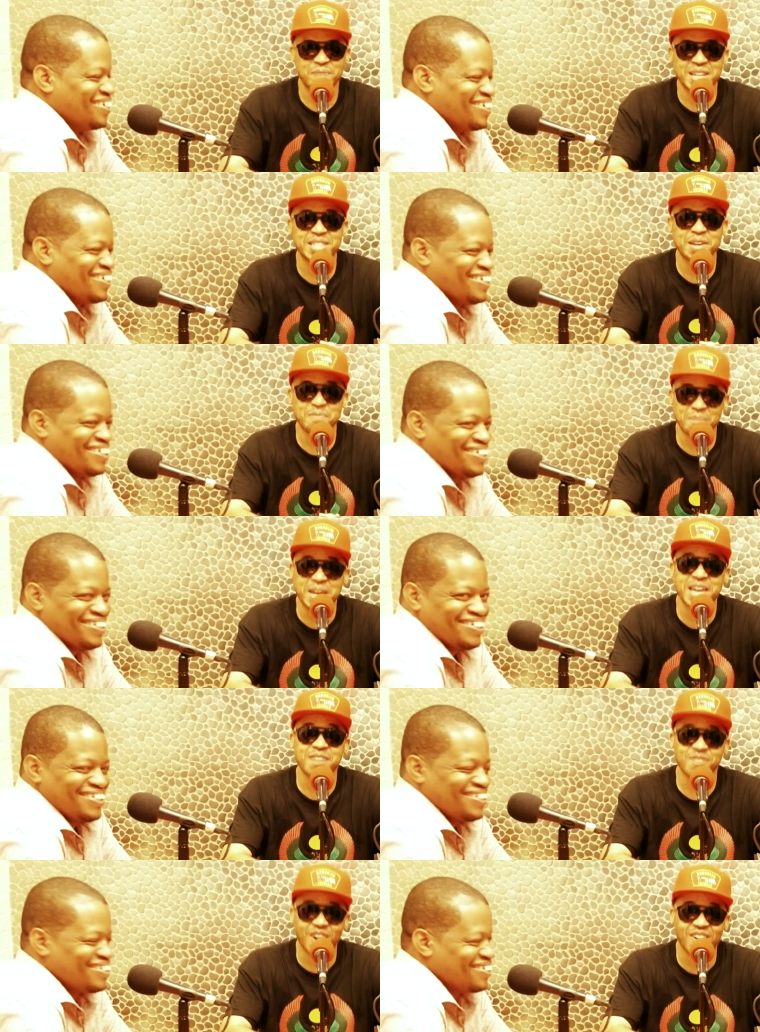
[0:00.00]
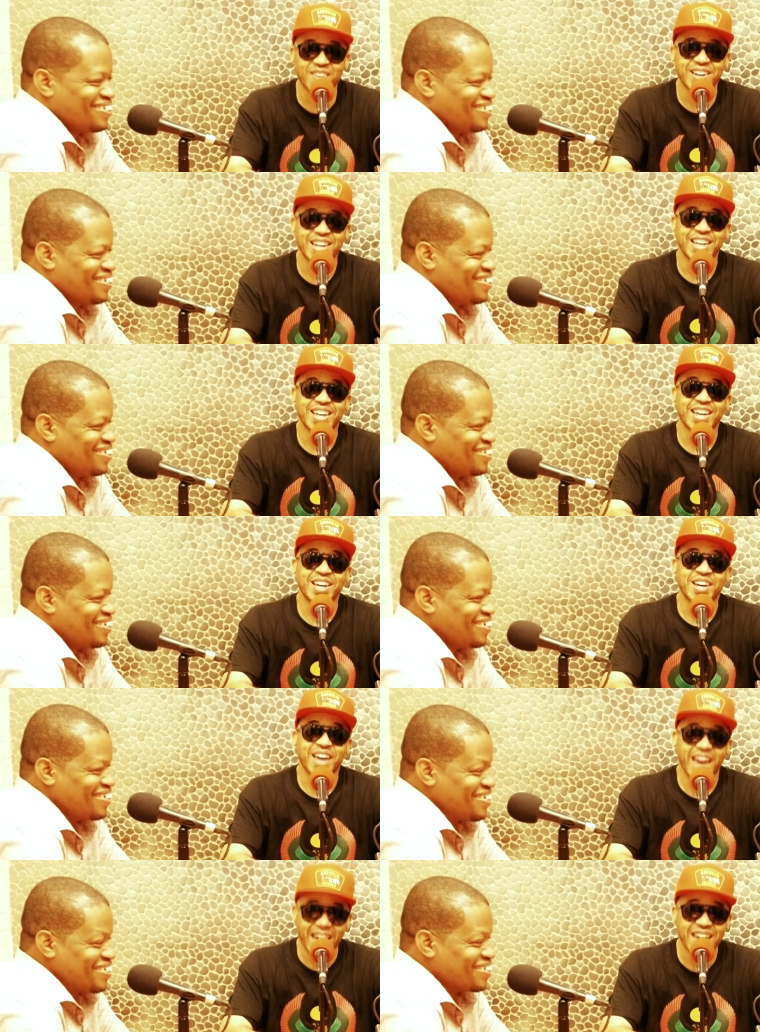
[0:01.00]
Speaker 1: Busy Bee wrote
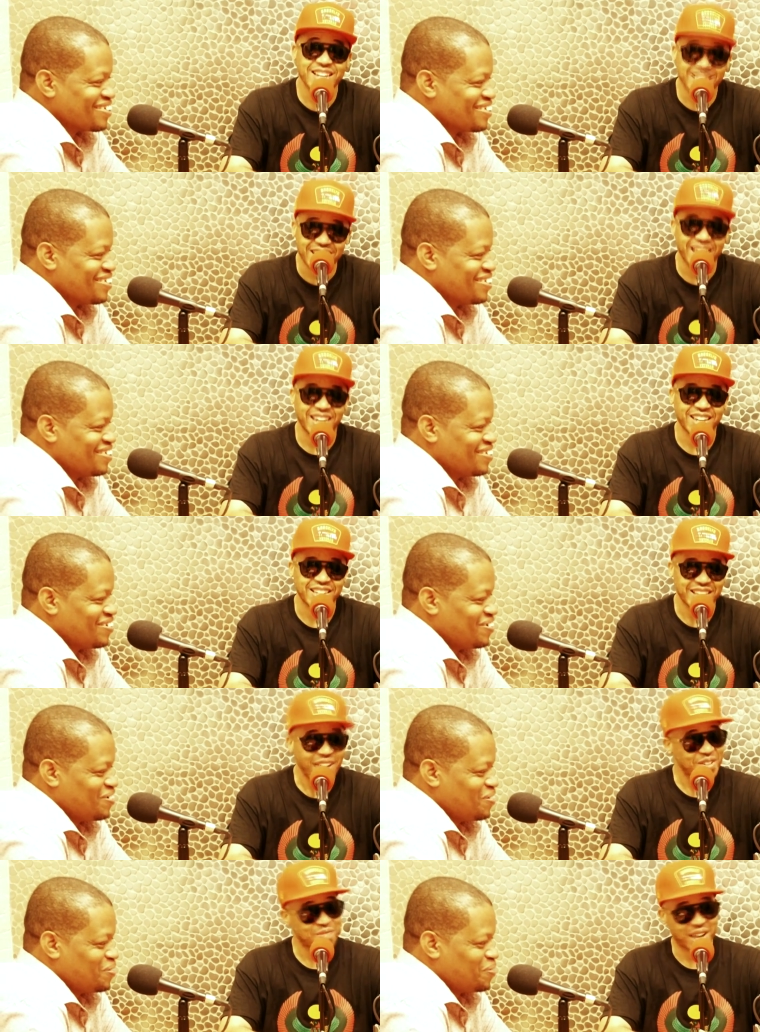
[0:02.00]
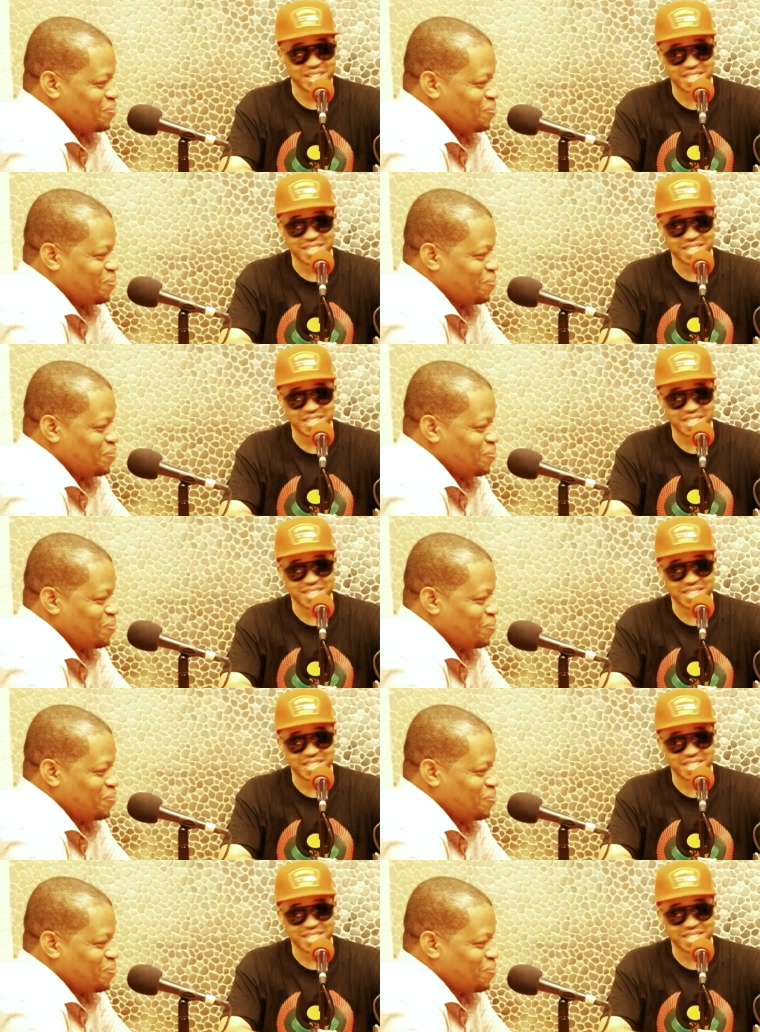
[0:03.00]
AJ. That was